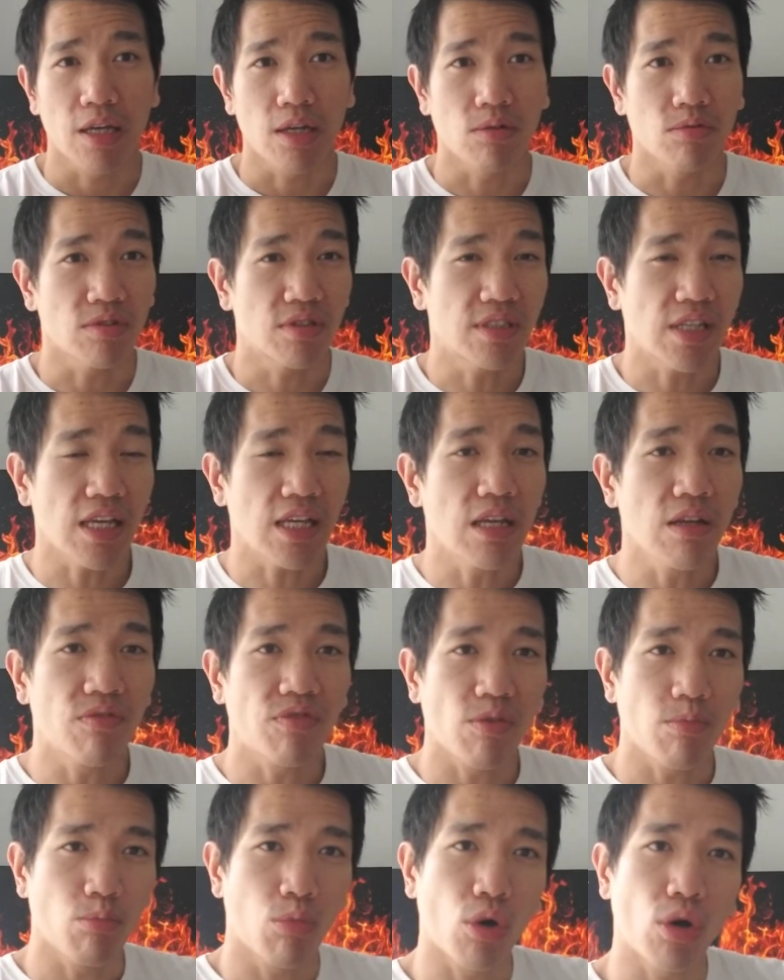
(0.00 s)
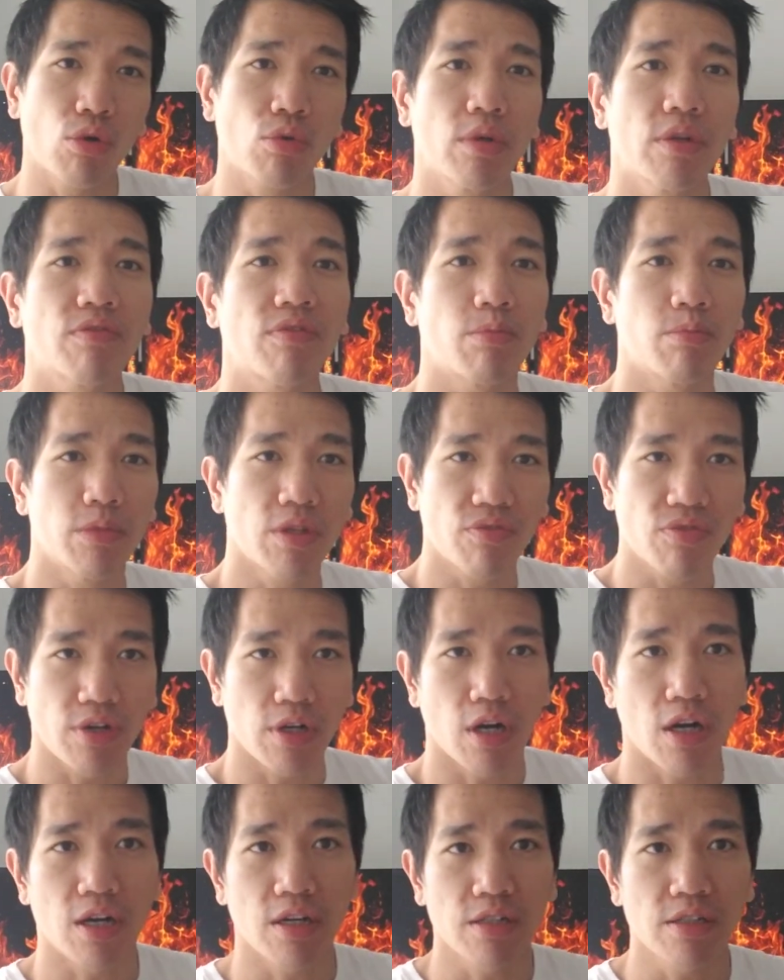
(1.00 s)
It was taking from, borrowing from
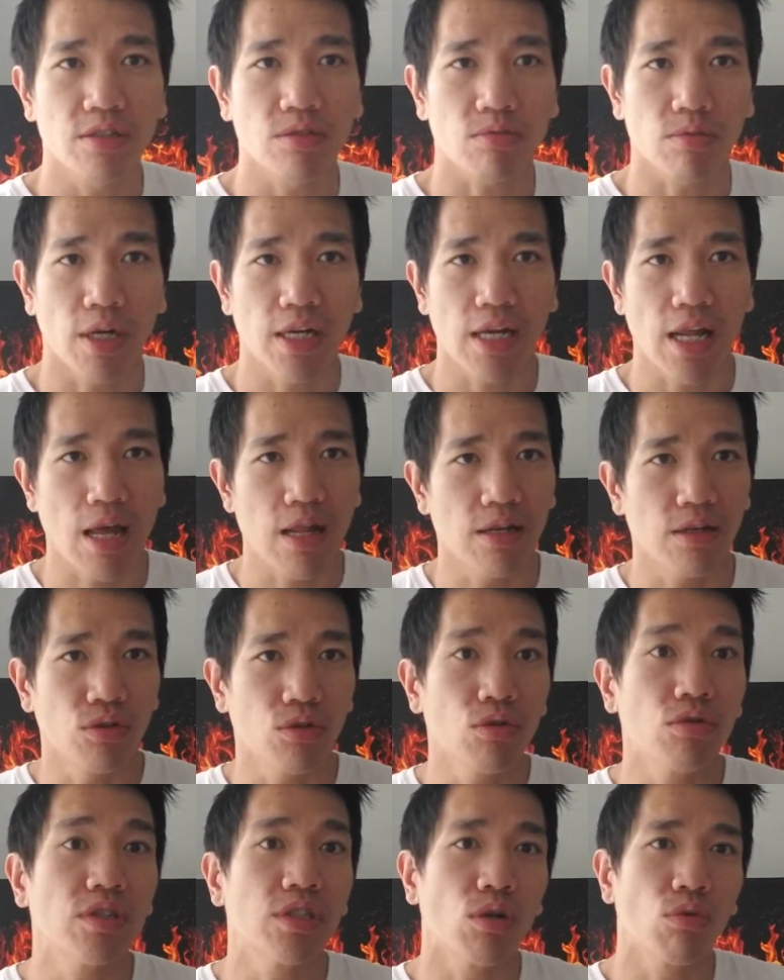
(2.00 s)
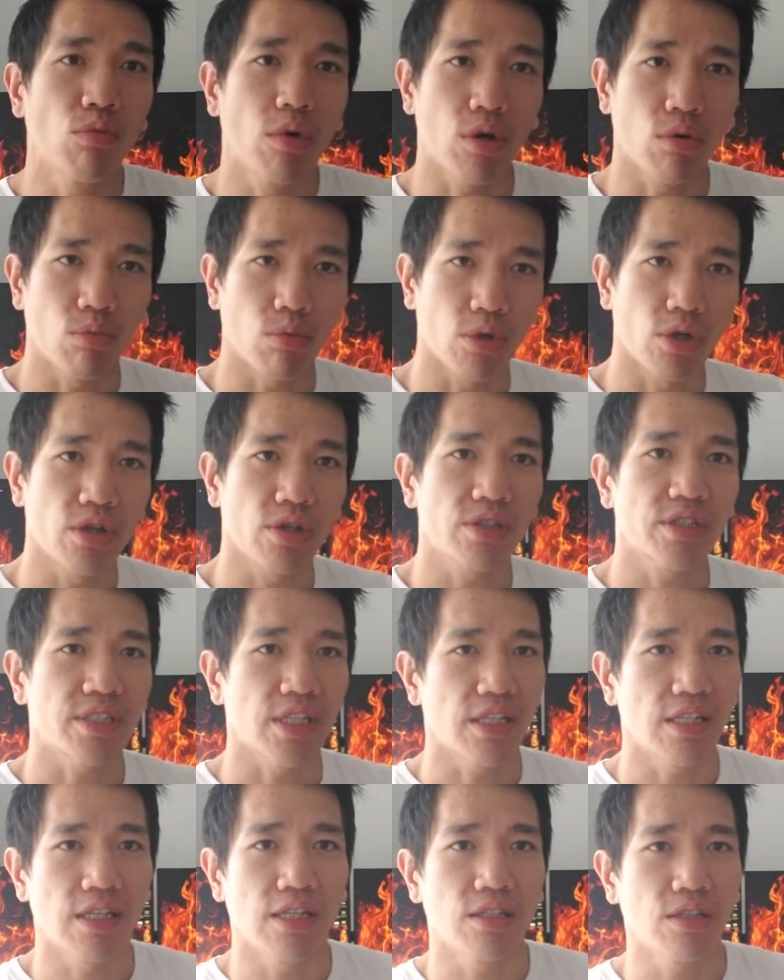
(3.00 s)
different arts, right, and using what works,
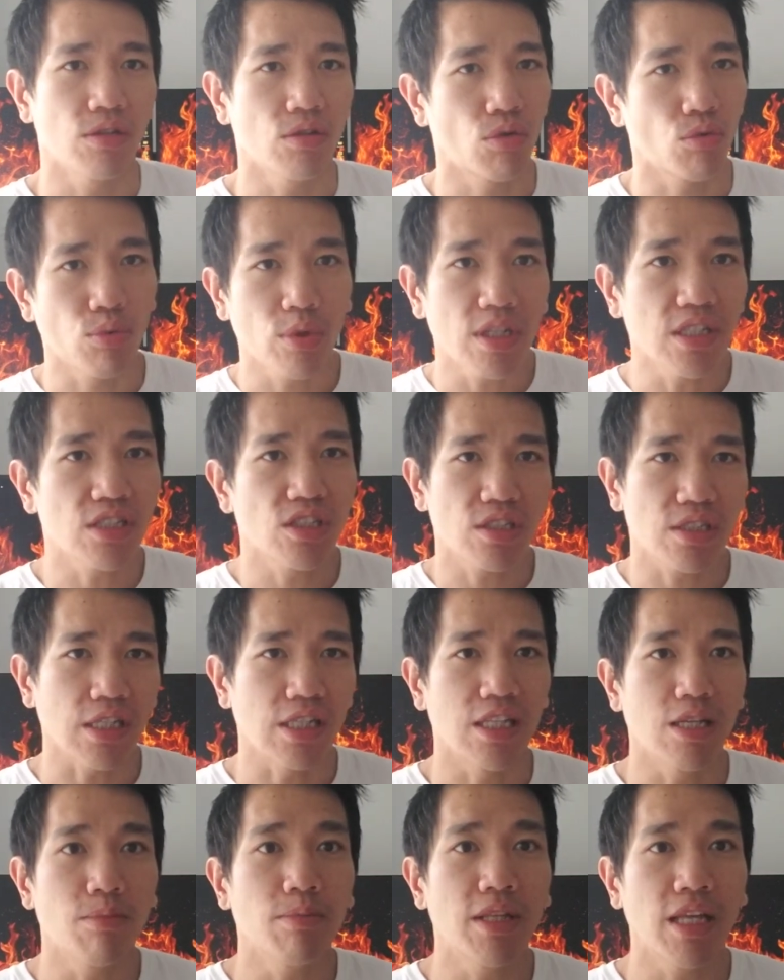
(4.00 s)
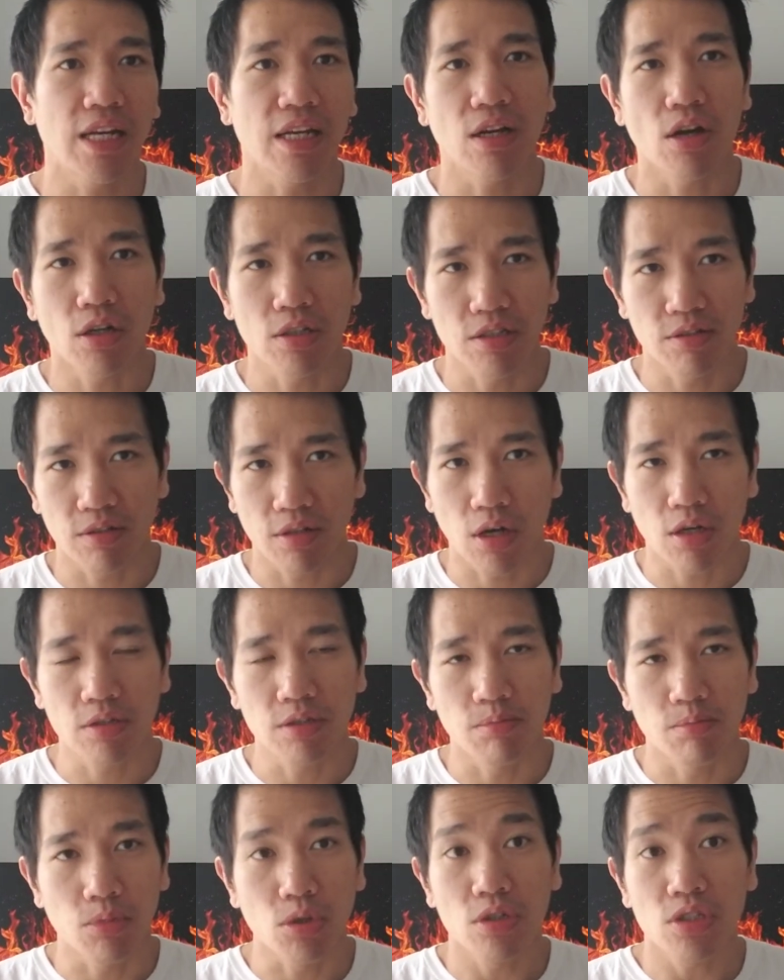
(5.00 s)
and then, you know, really just eliminating all the all
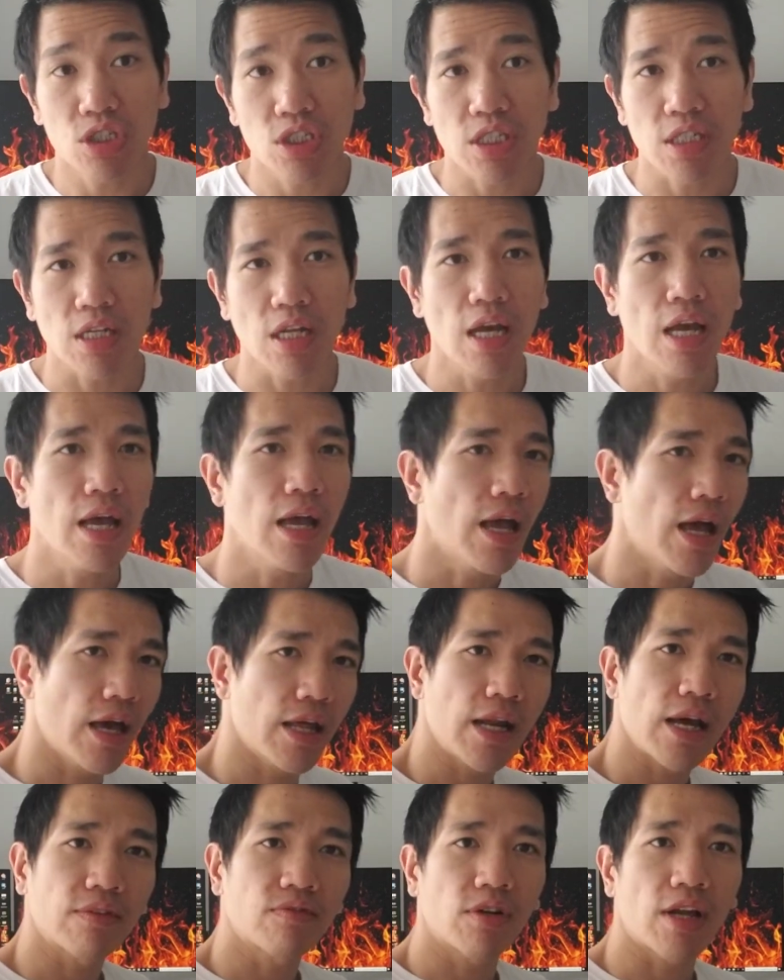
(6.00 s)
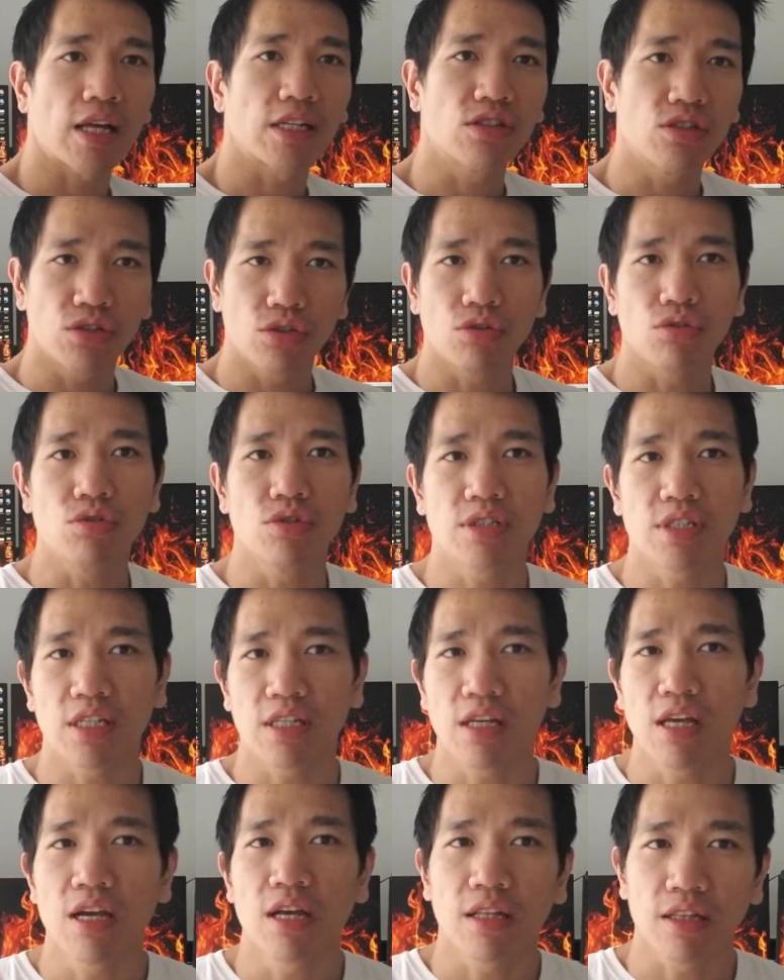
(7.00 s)
the bullshit, and after that, just
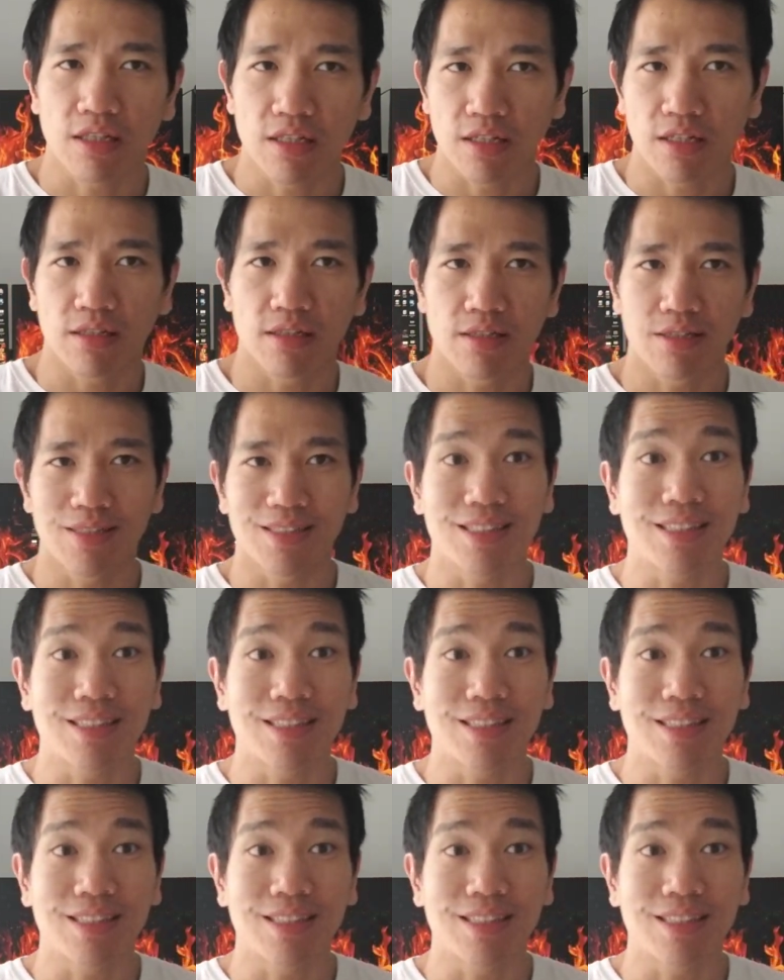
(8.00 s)
using the the